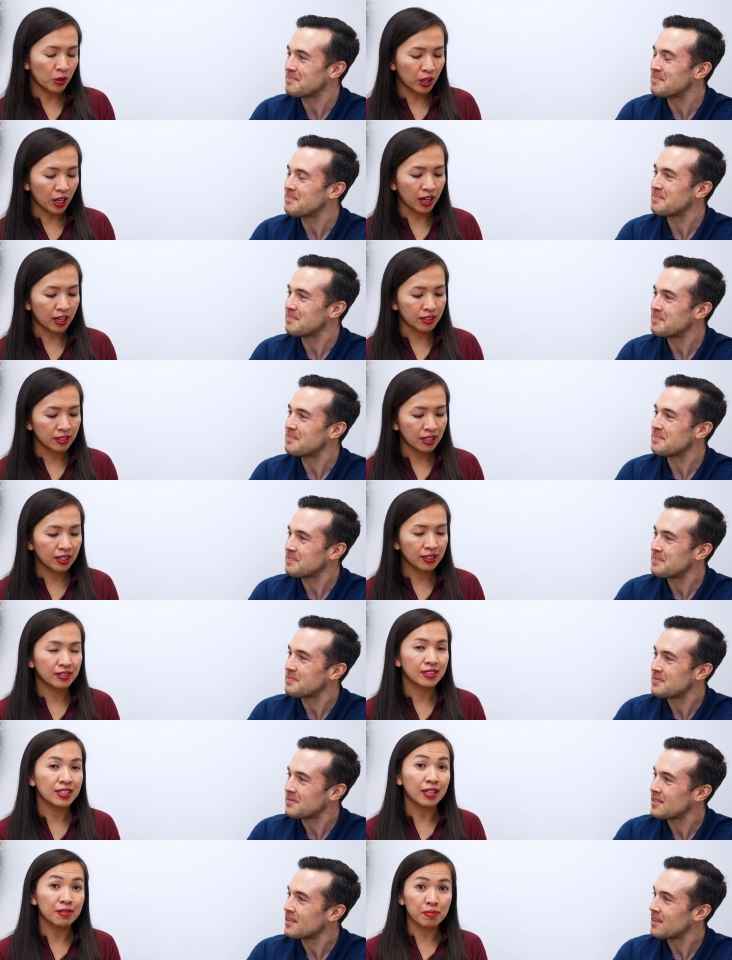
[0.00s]
Speaker 1: okay,
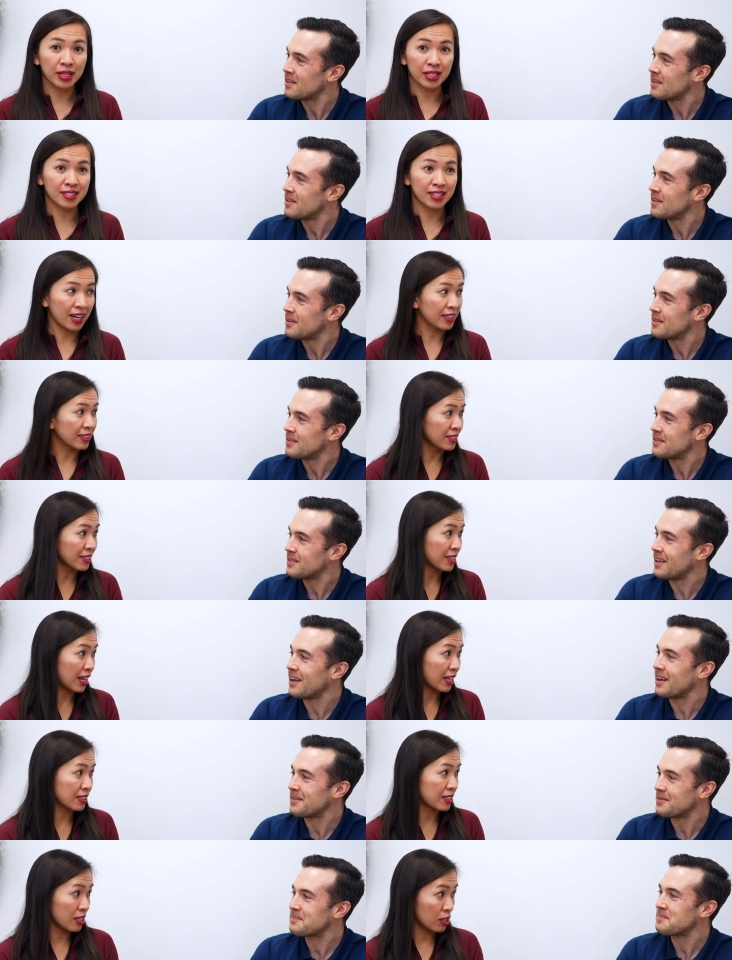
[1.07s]
that that makes sense.
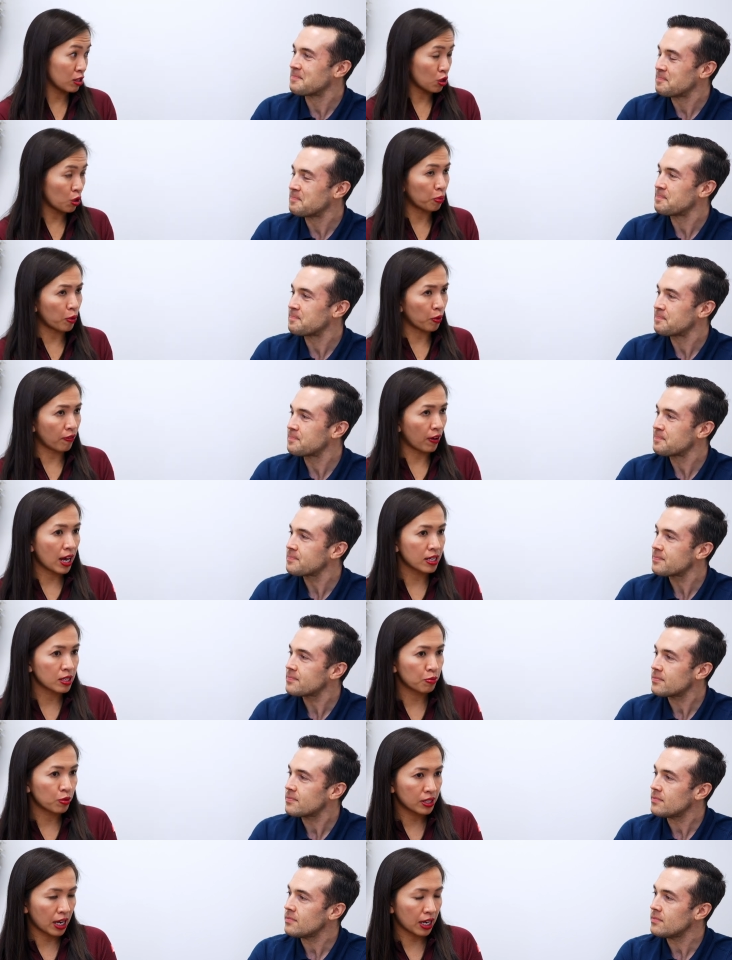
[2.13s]
Yeah. That so
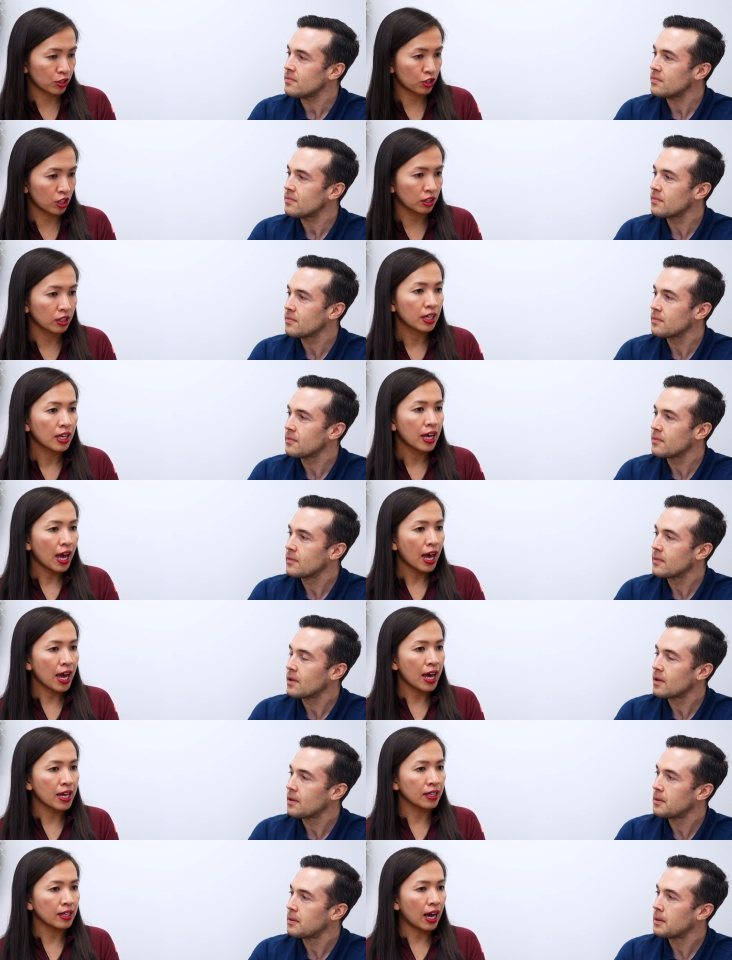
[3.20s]
provides protection.
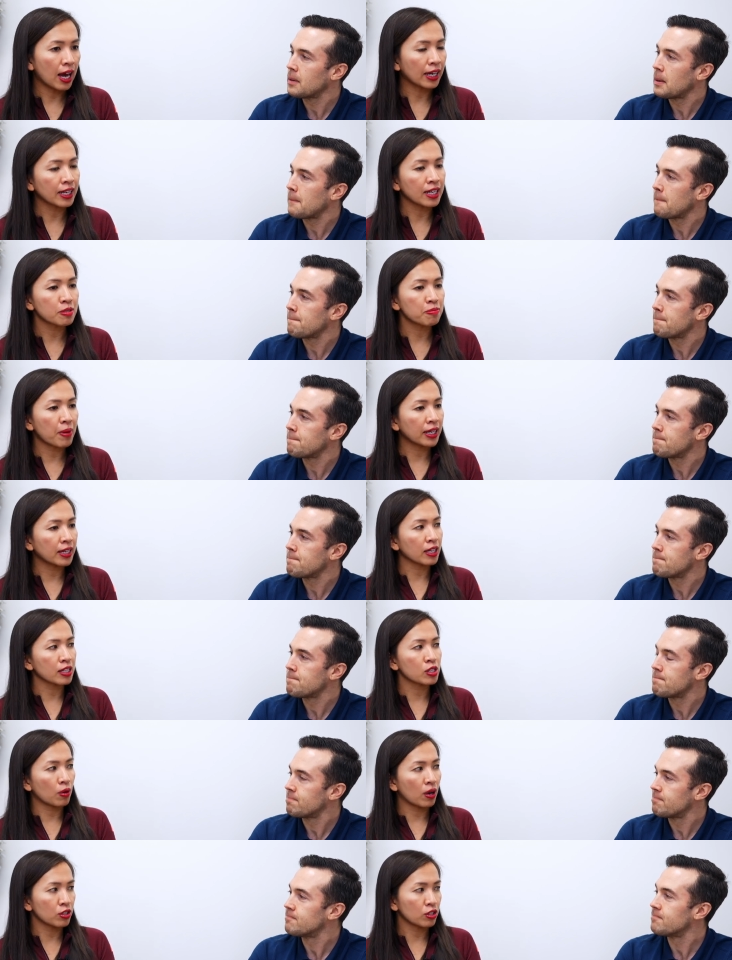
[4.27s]
And I guess my
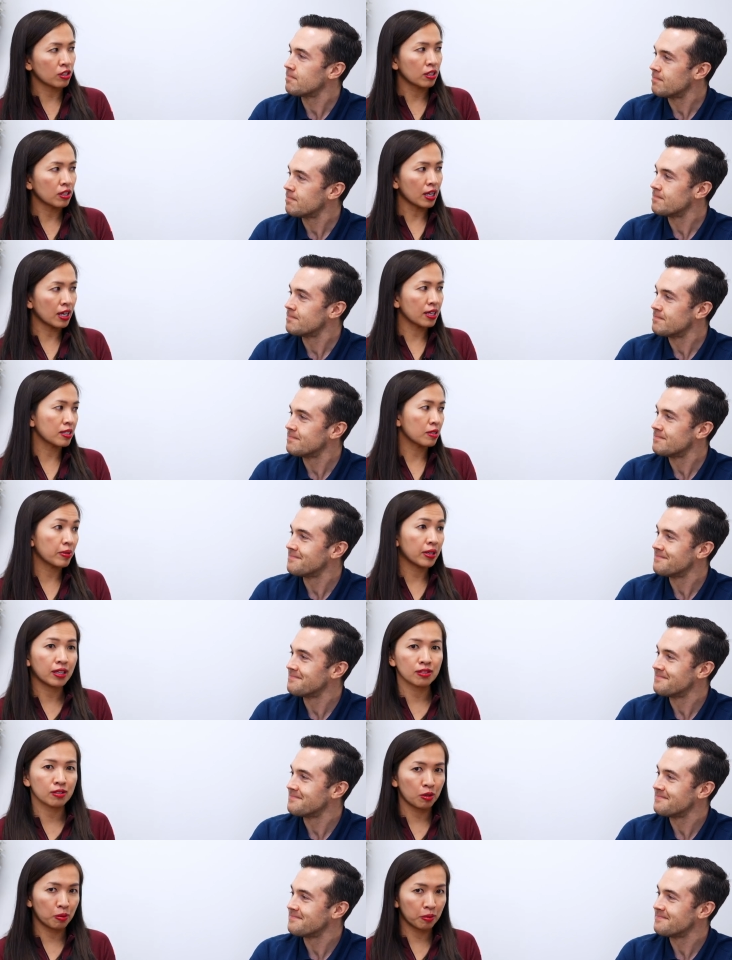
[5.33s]
next question is
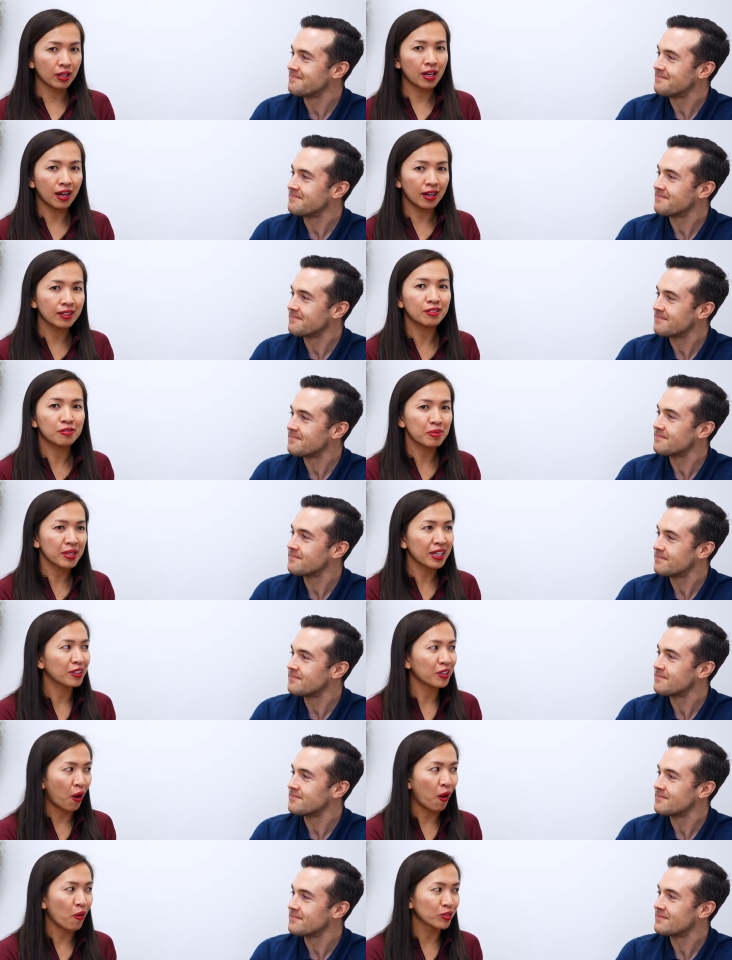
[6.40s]
because you're kind of
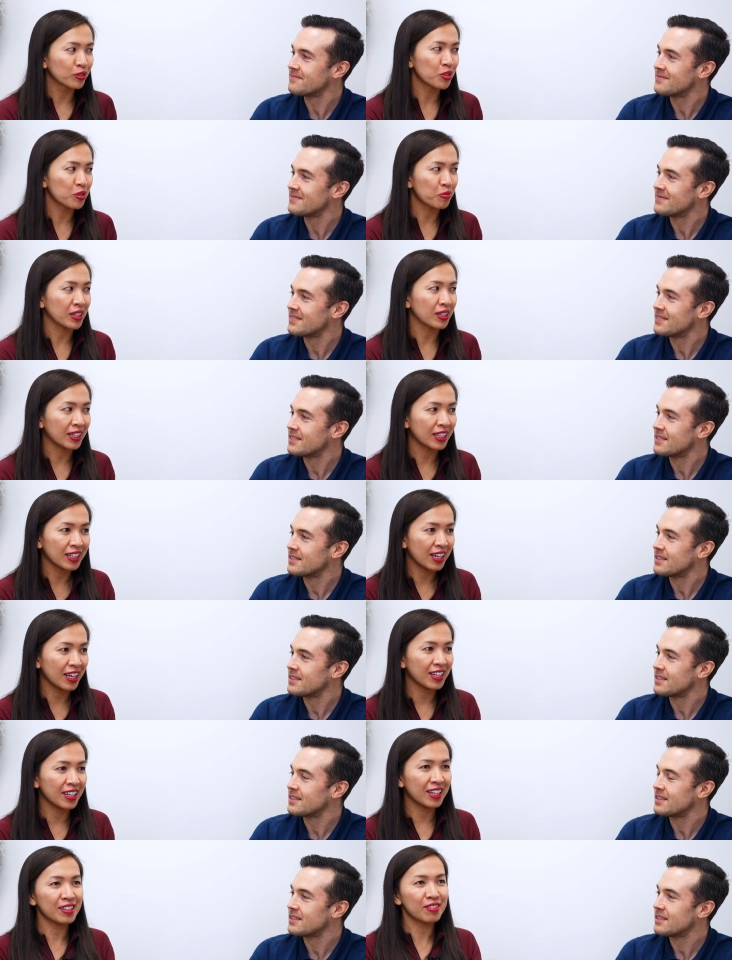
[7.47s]
being known to be the
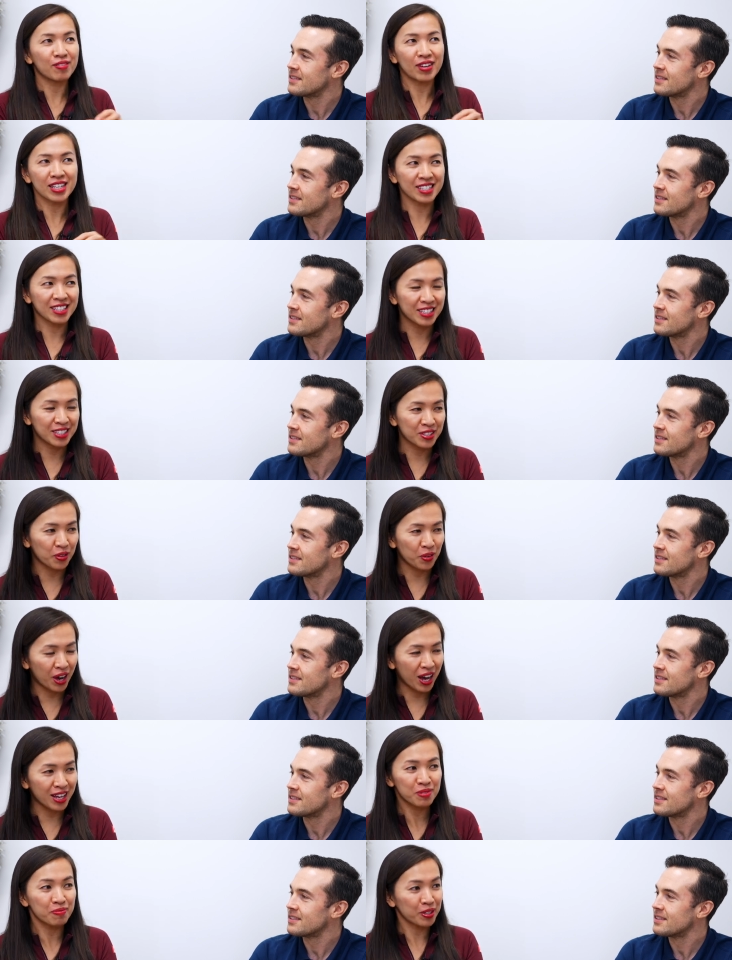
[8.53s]
Canadian investing in
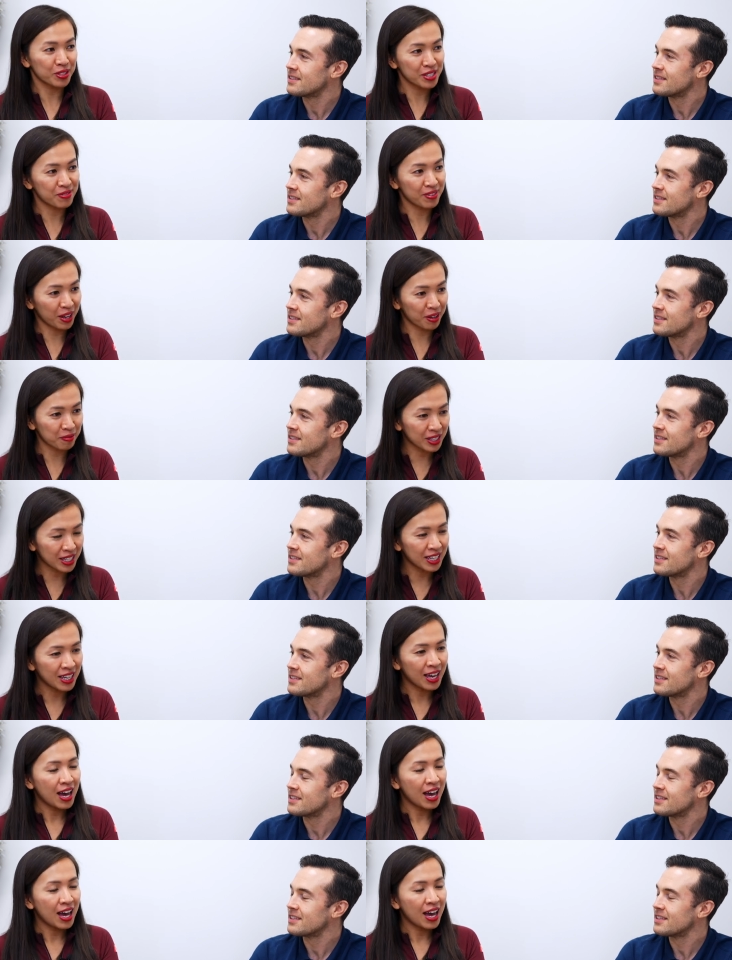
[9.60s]
U.S. multifamily